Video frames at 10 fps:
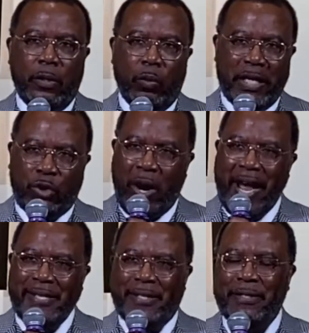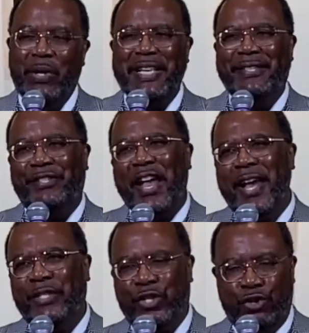What Christ, what He
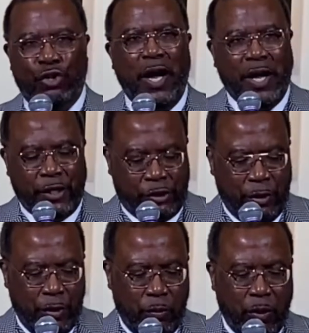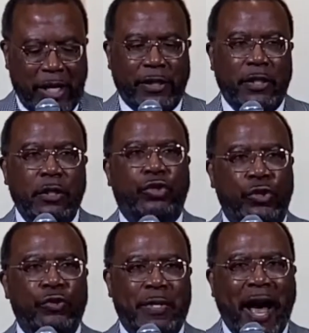said to us was,
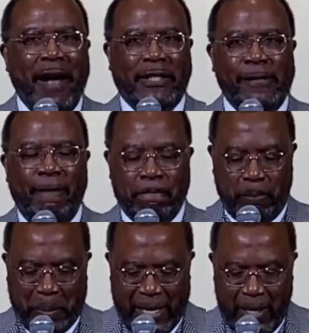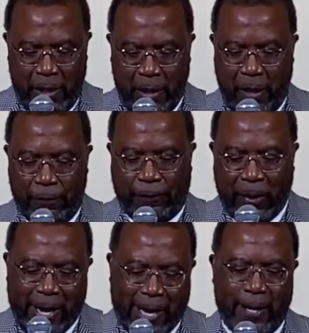do not be
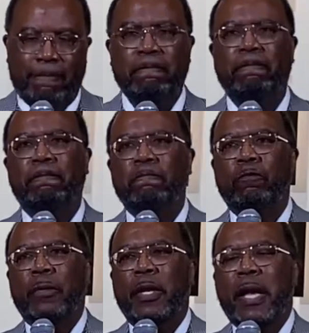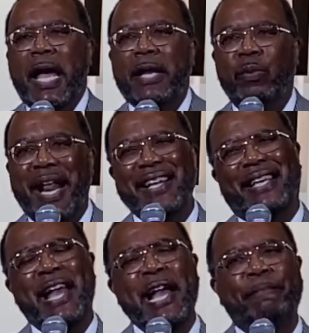afraid. And when I
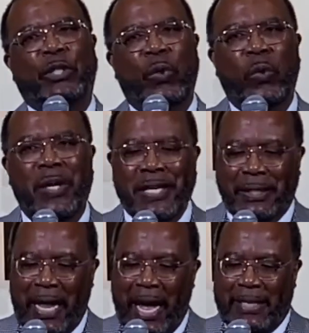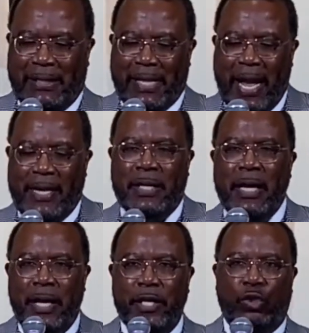came to realize
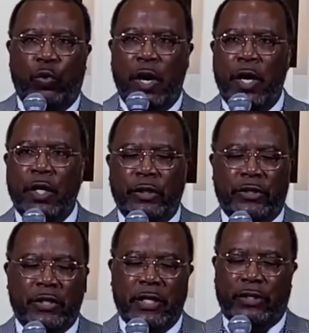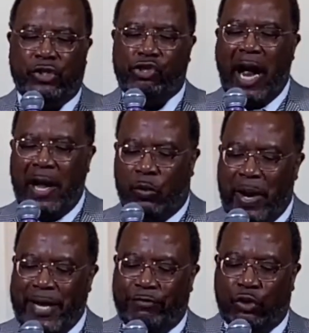that, his words sent
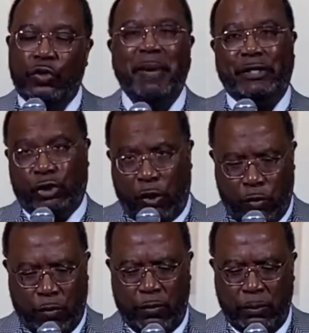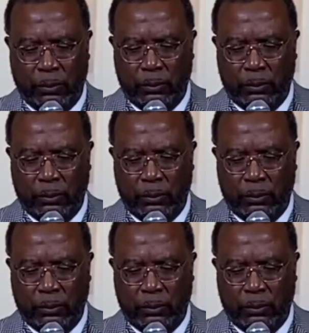shockwaves through my soul.